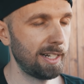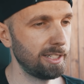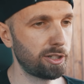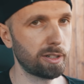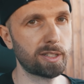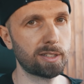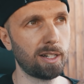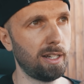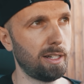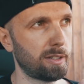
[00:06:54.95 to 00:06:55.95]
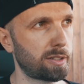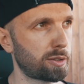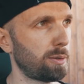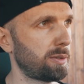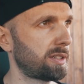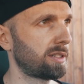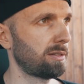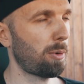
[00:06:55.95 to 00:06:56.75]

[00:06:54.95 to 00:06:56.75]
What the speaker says: It just suits